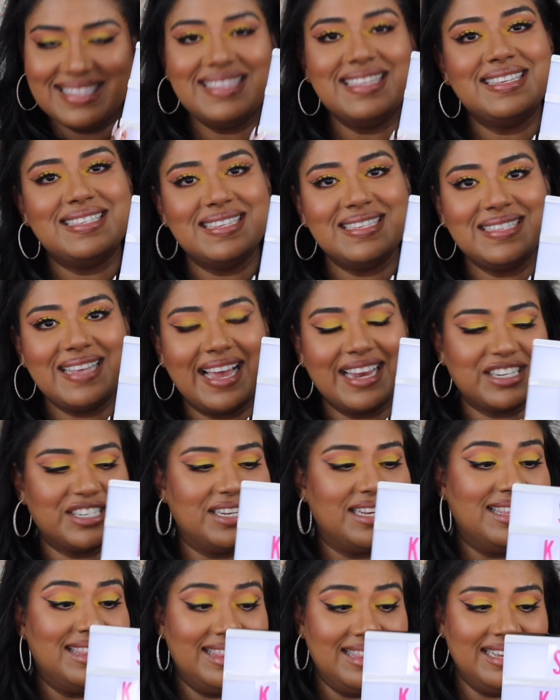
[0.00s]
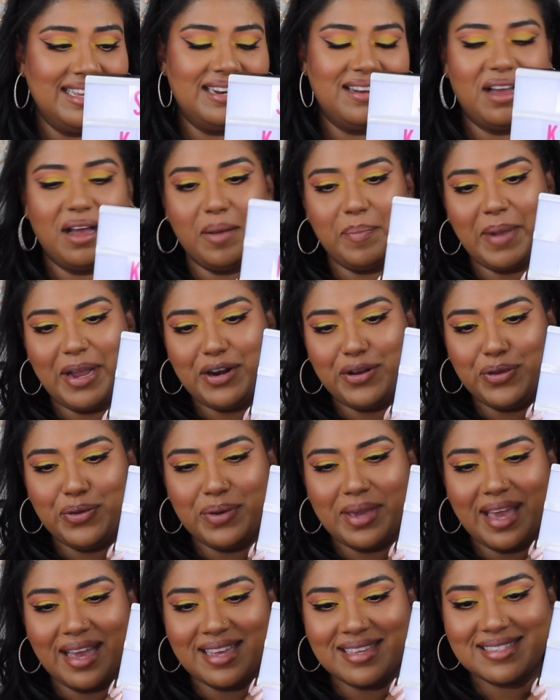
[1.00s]
This is actually lit up. I know
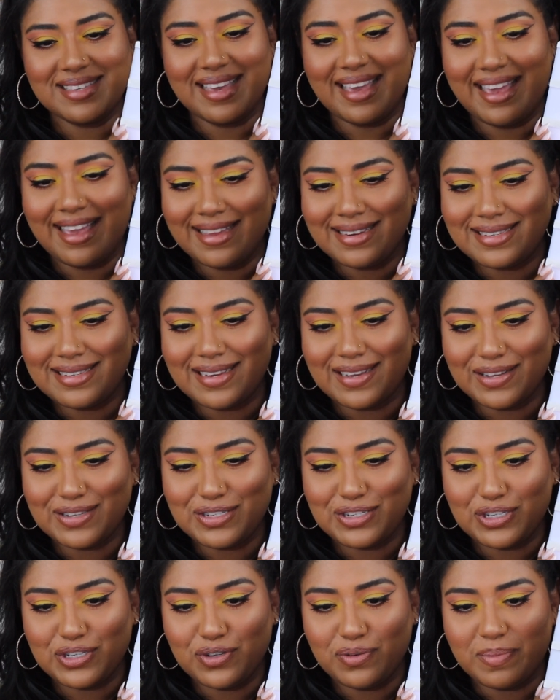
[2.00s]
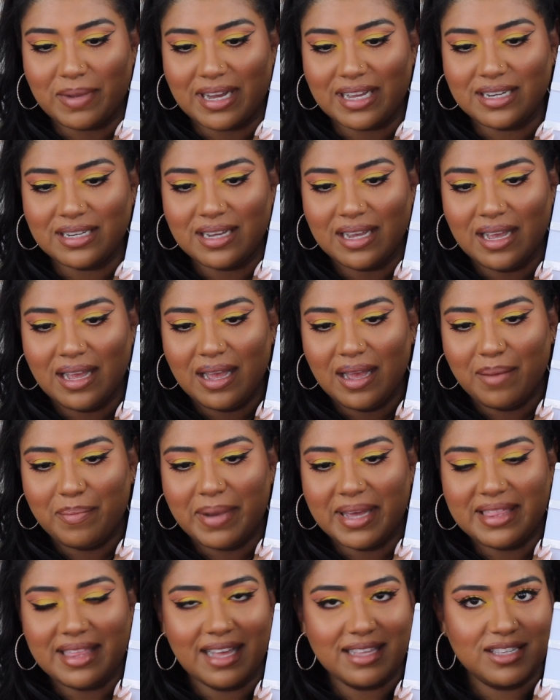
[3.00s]
you guys can't tell too much,
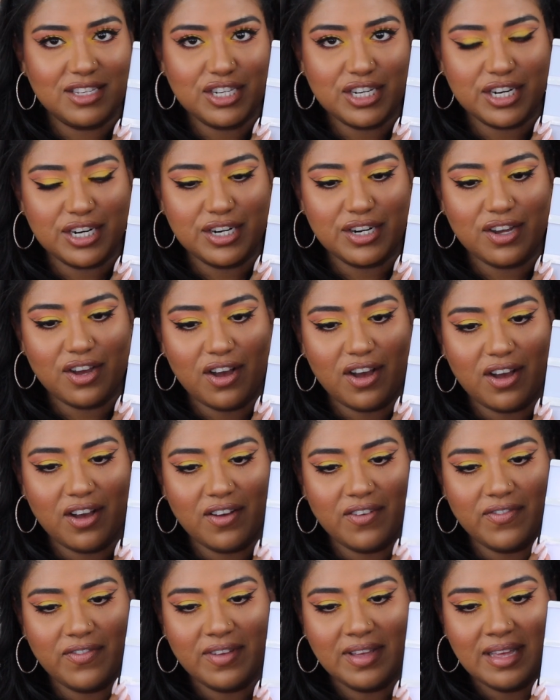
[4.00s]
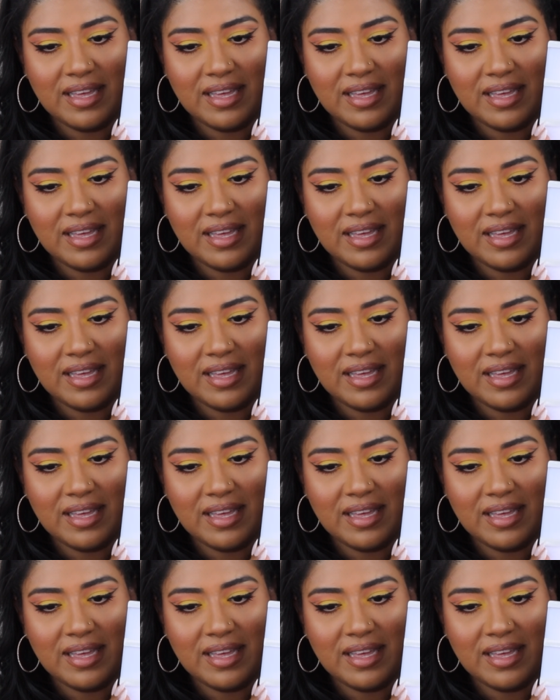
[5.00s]
but that's turned off